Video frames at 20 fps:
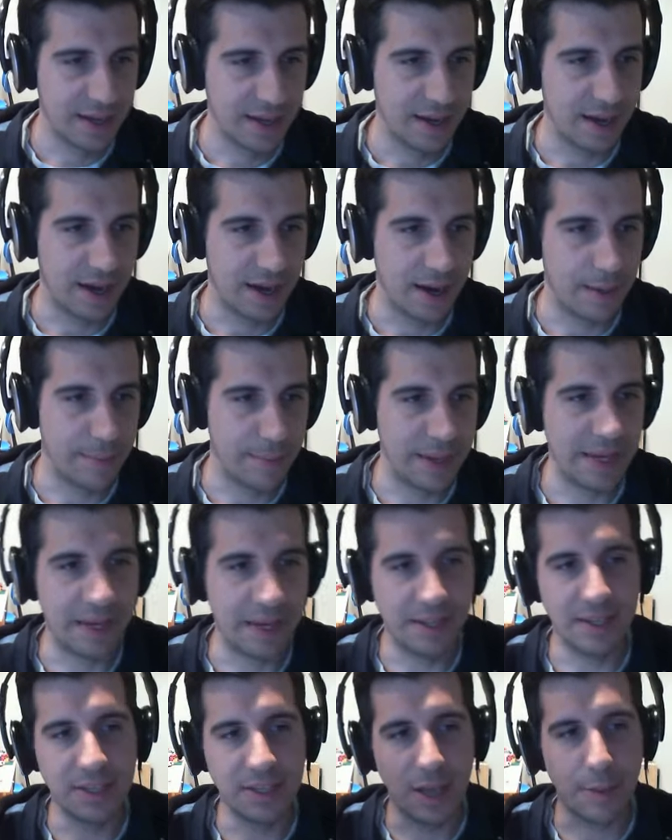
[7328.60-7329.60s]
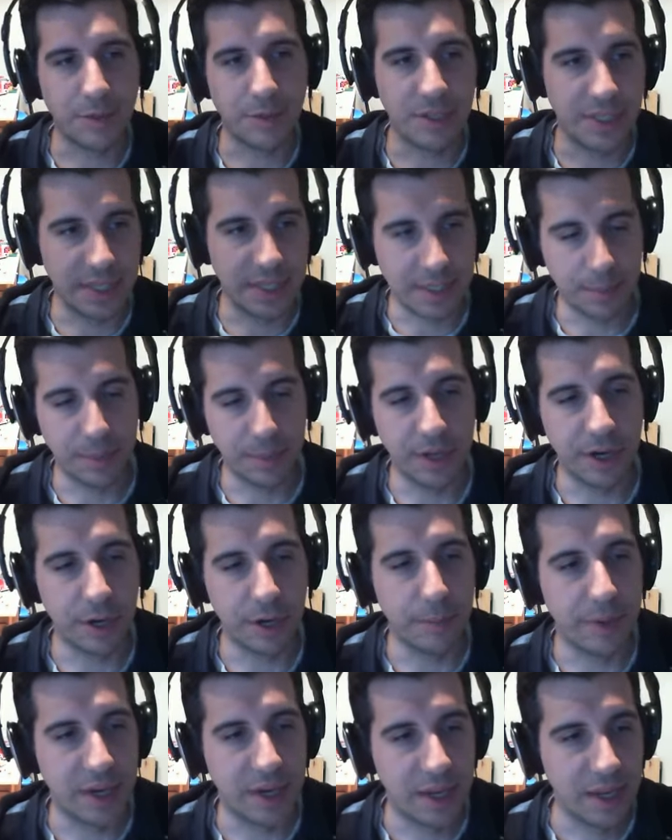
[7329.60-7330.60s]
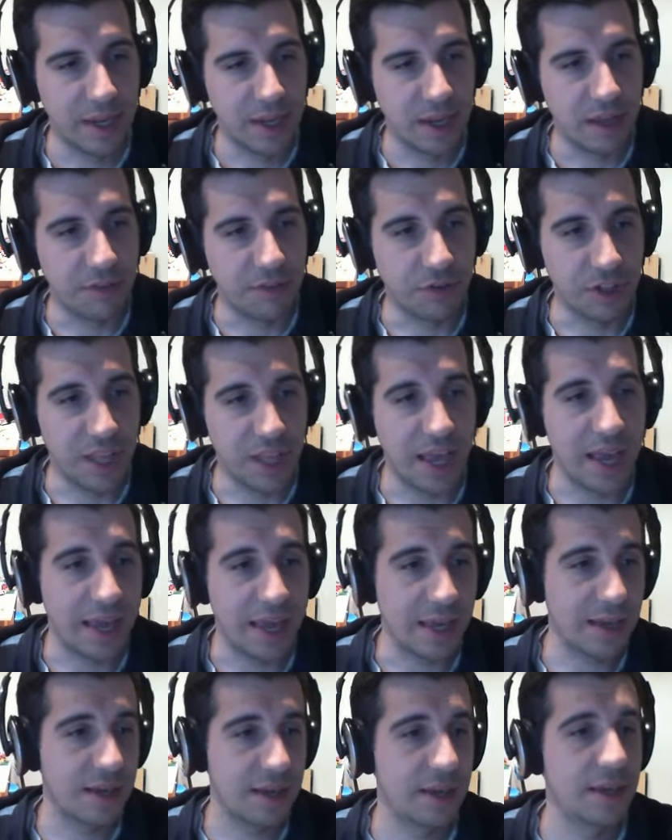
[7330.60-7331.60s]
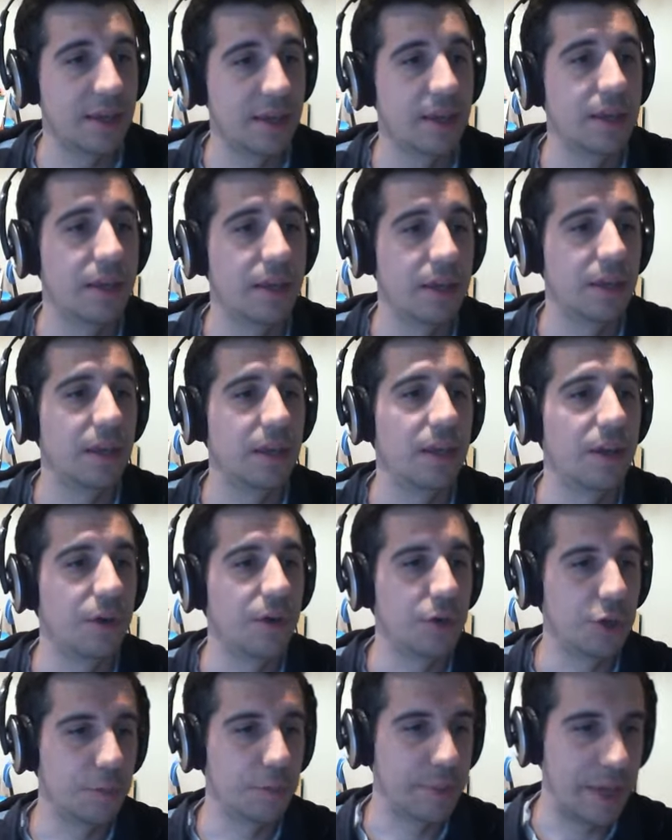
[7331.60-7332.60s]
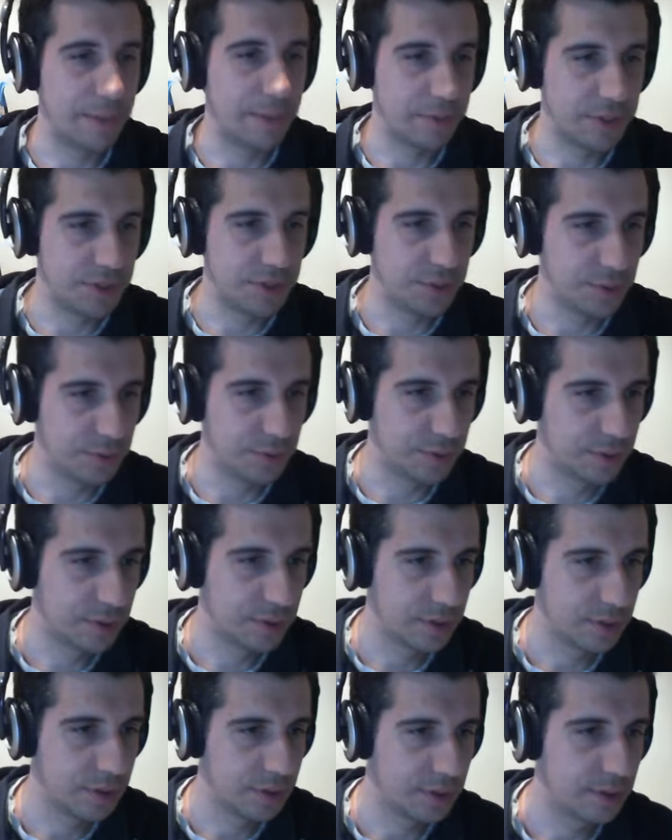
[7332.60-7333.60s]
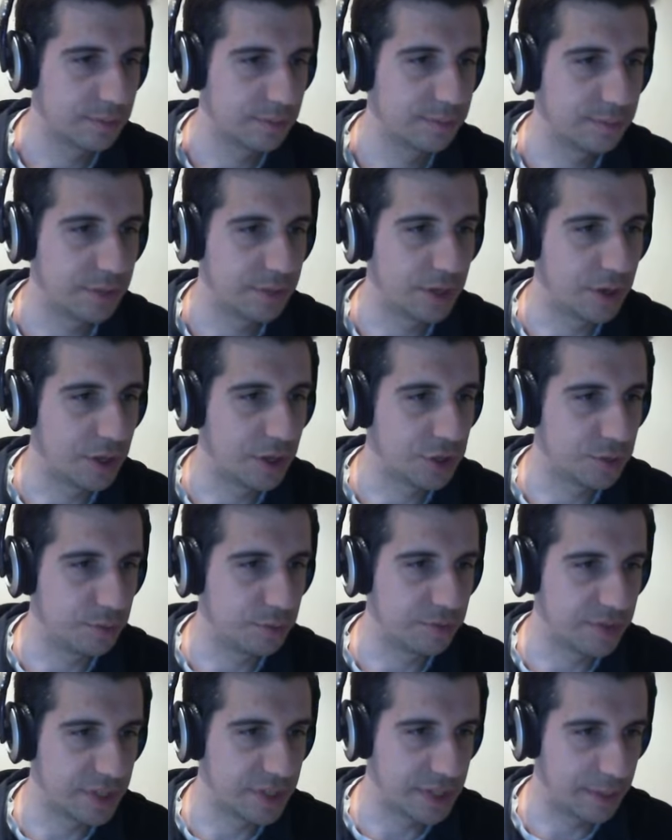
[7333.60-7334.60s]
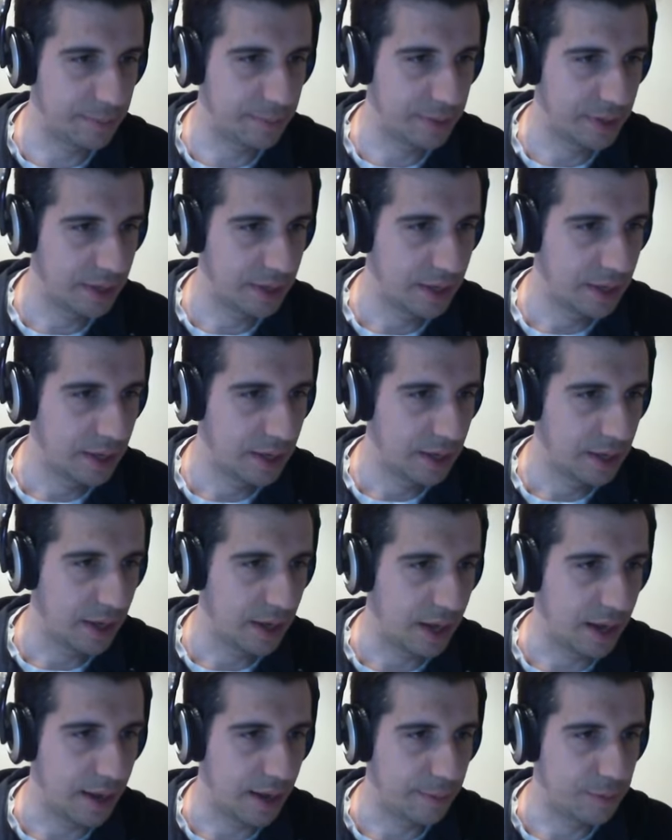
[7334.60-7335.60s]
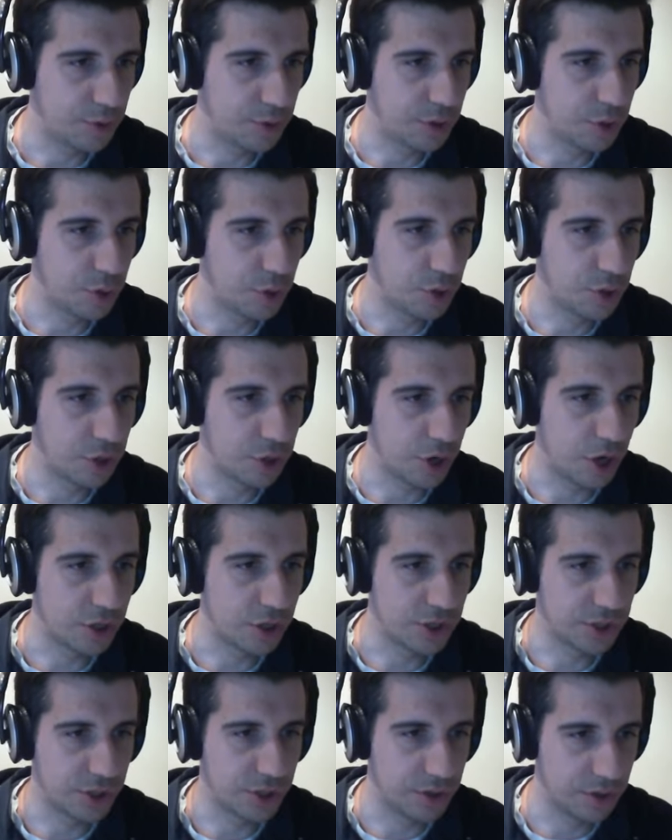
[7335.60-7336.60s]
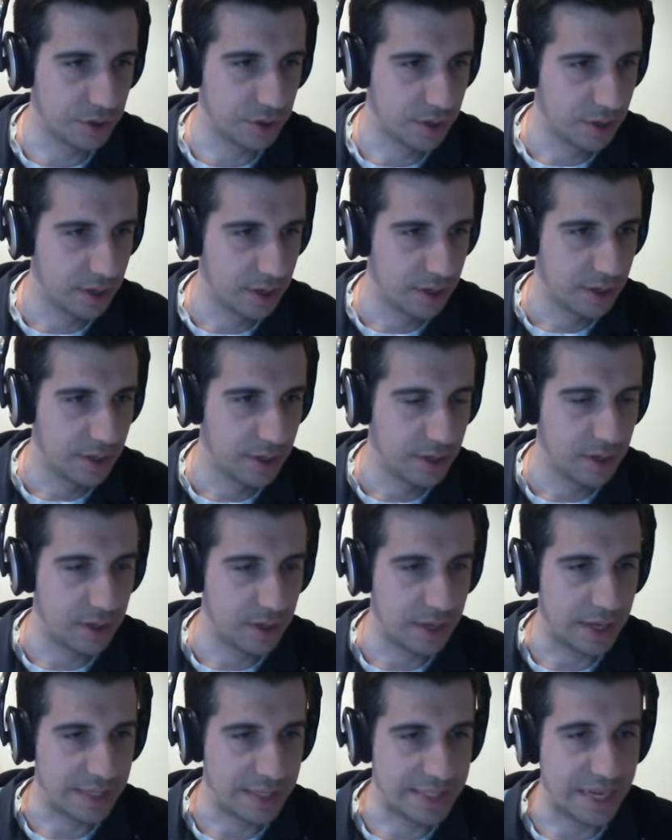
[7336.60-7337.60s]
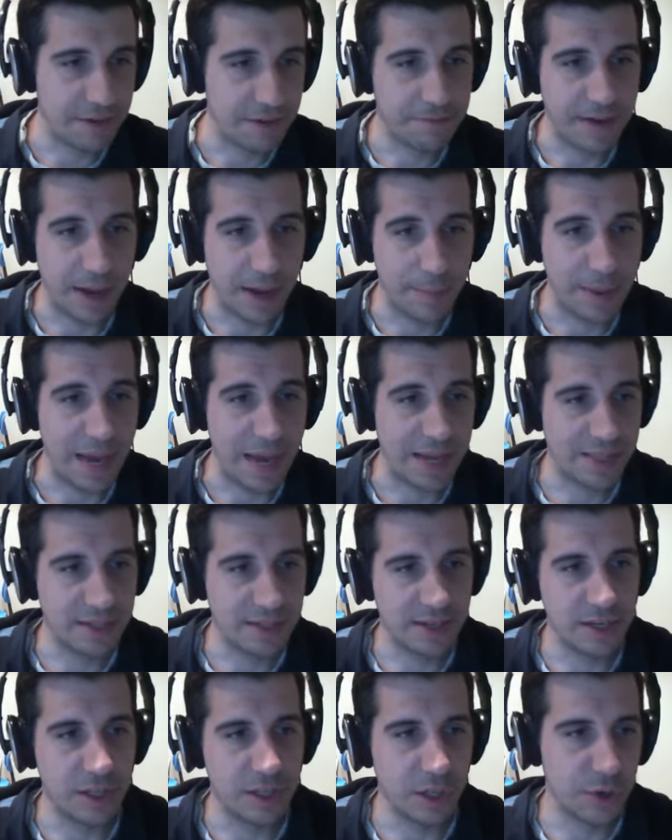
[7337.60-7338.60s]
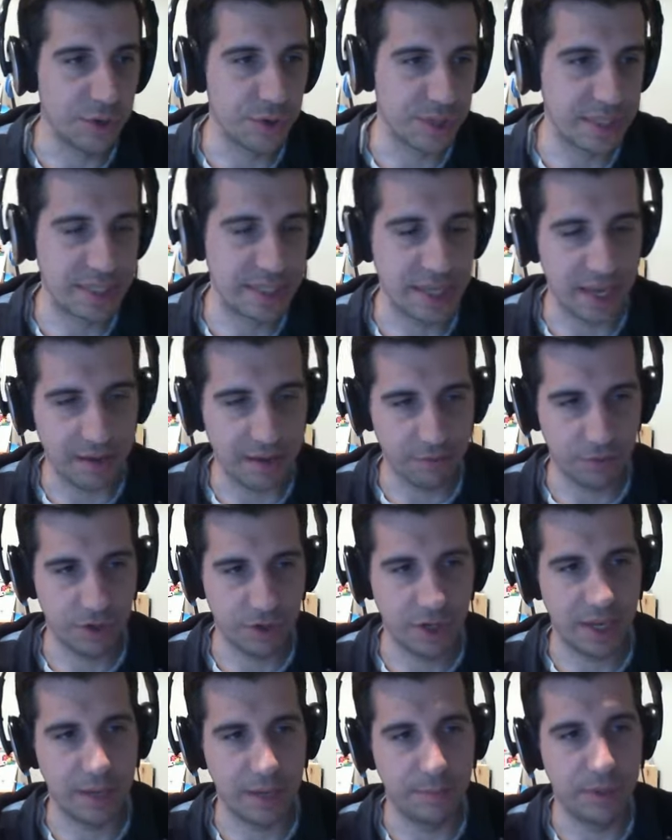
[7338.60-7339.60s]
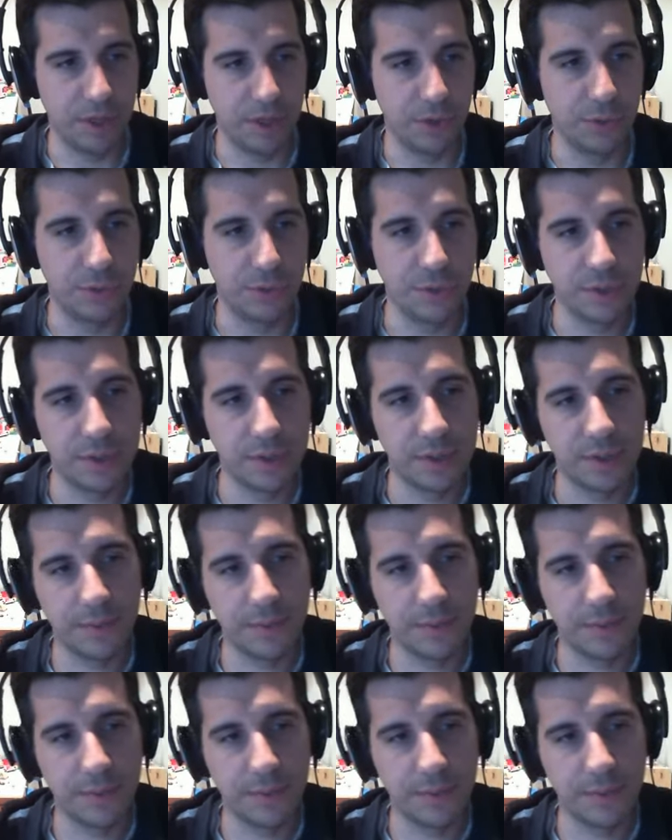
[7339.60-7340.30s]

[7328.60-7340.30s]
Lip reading: and then these options disappear. But if you like, you'll be able to, I'll just move these up. You could also set a file path, and then load and save can be used.